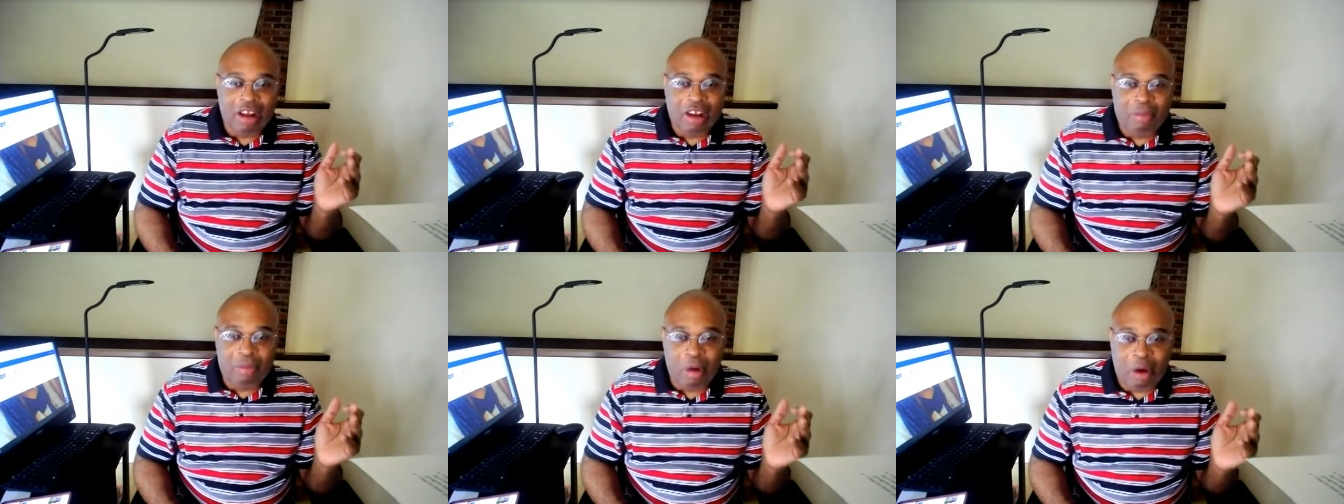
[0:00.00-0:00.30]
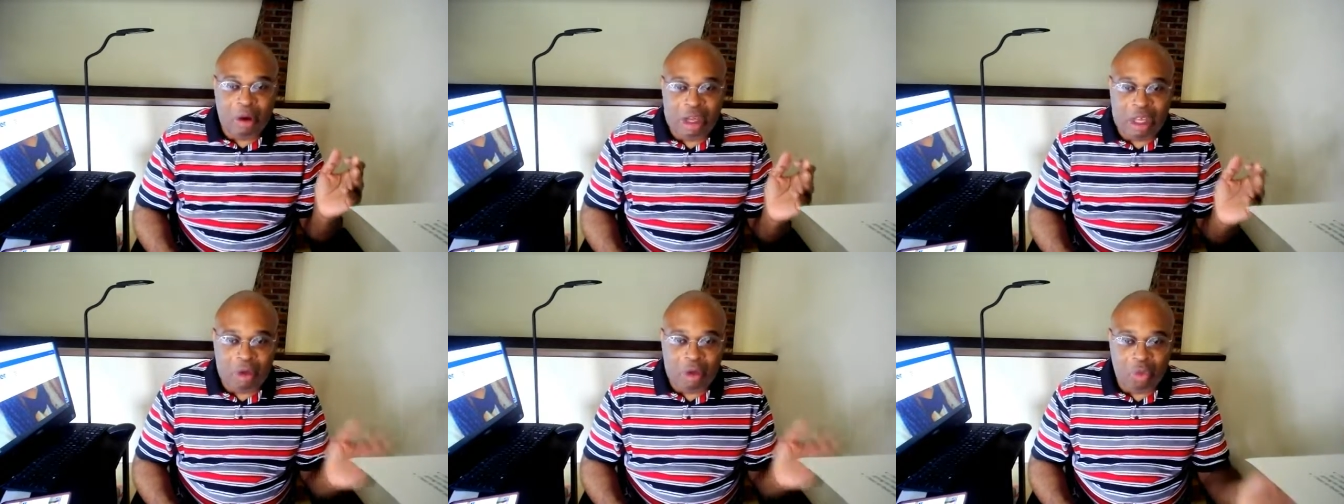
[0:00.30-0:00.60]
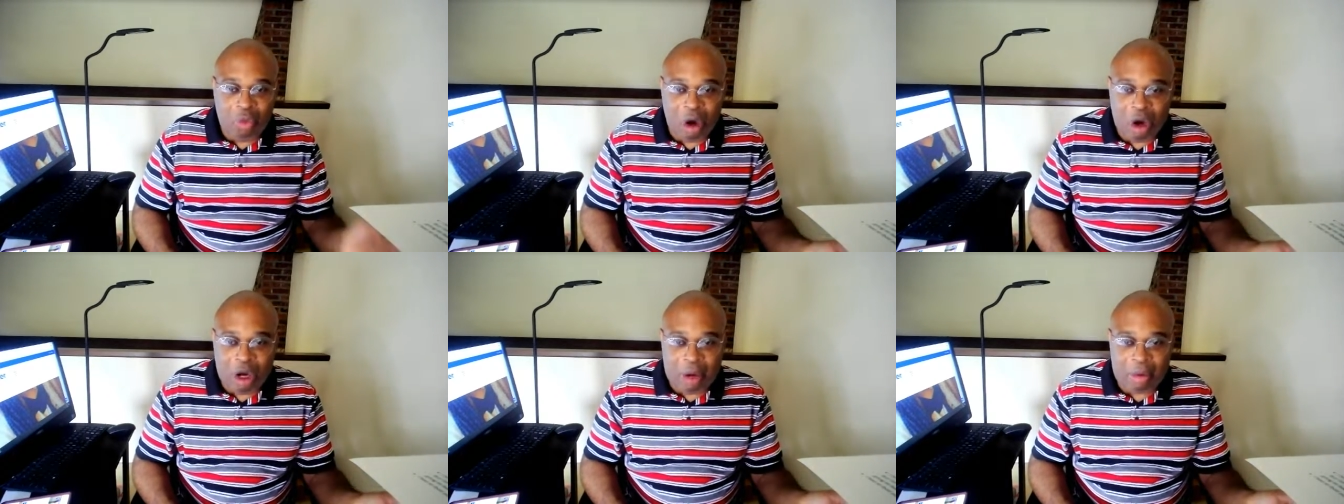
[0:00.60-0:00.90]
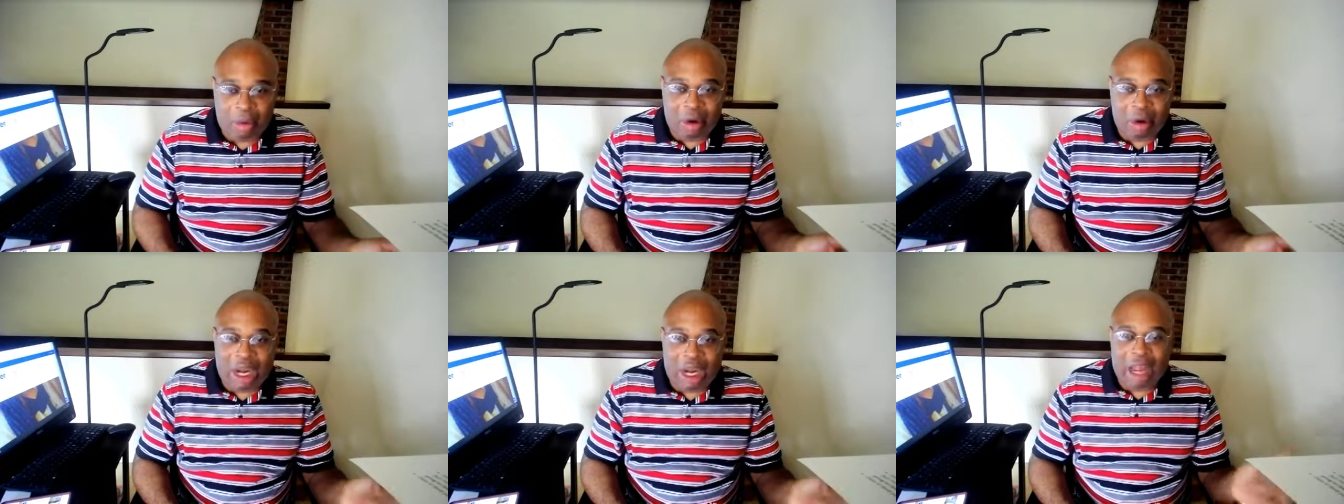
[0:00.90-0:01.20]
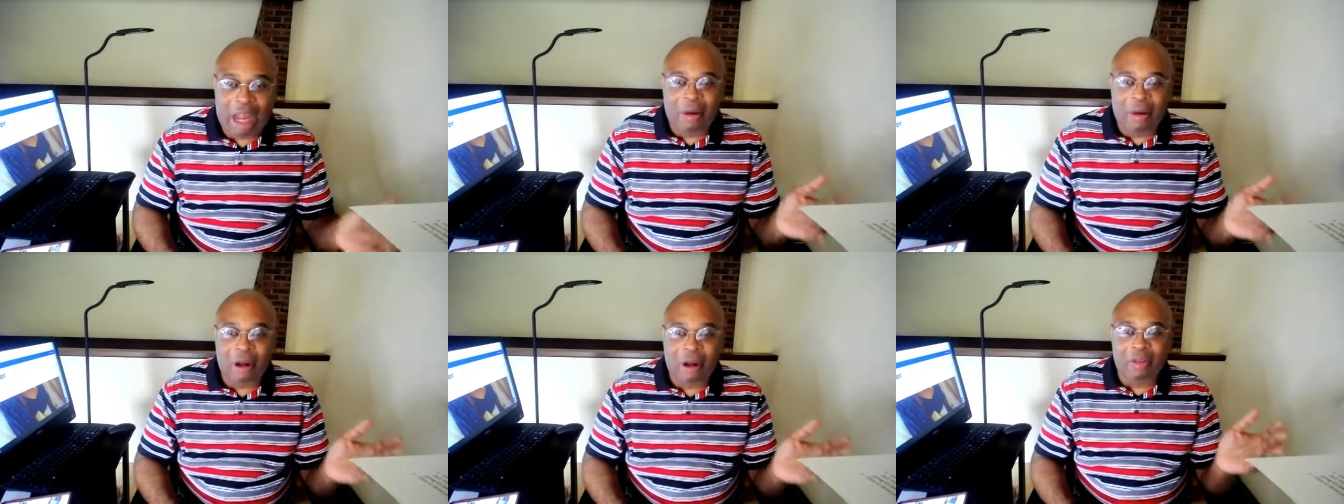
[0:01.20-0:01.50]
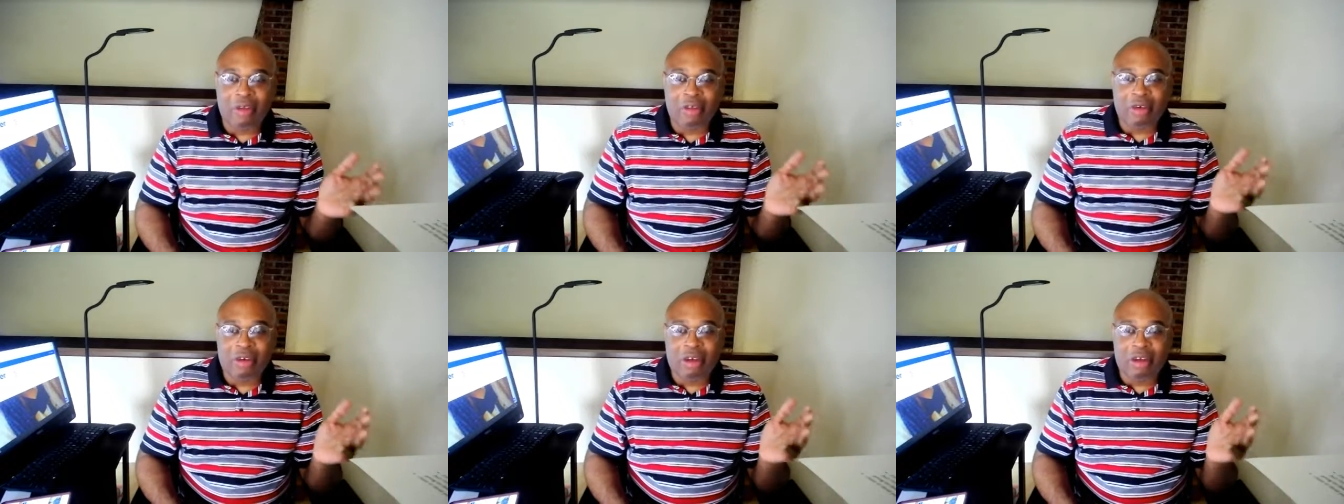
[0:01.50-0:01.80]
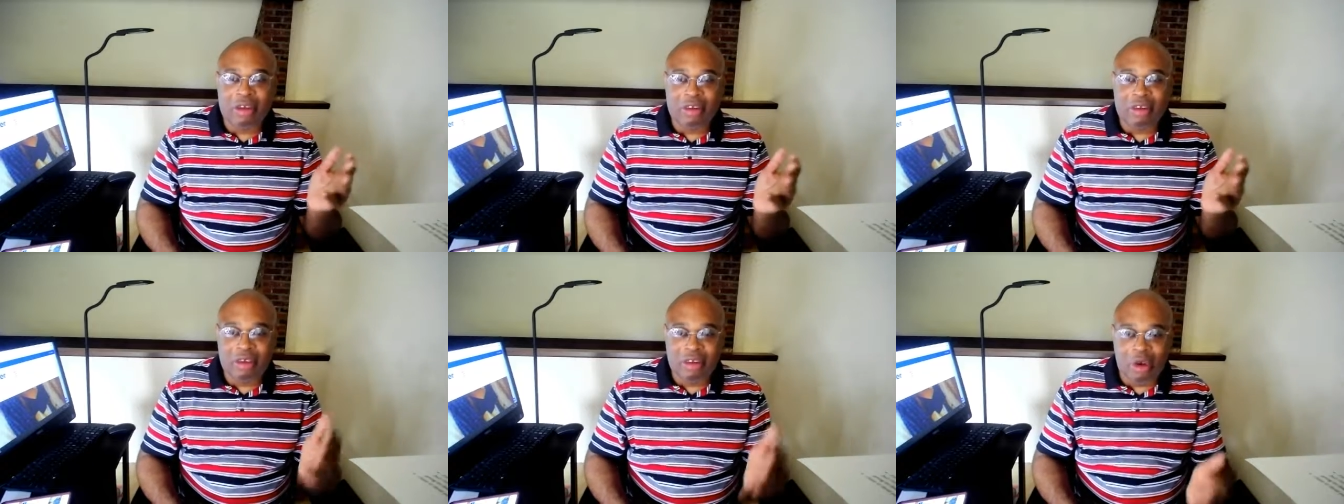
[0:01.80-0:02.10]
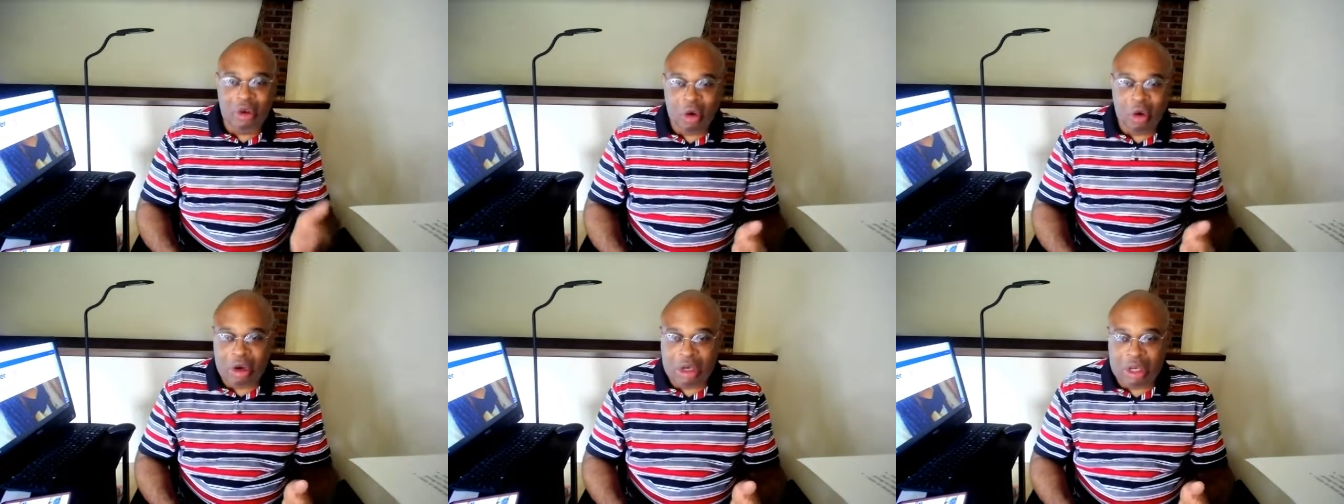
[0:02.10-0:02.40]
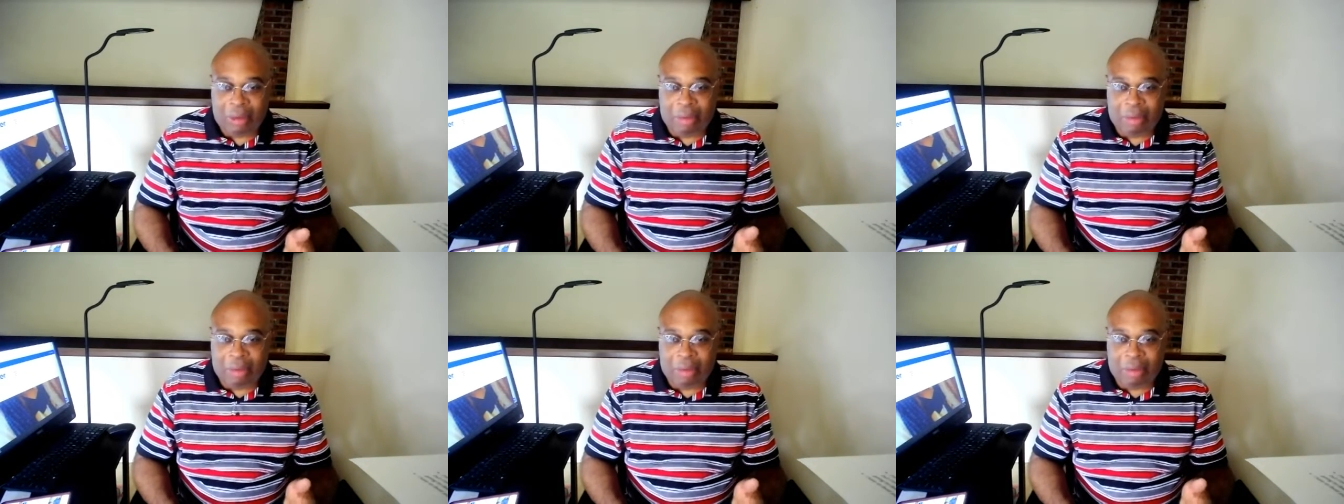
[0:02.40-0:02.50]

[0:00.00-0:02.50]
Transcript: spoken word, I'm going to have authors in stores,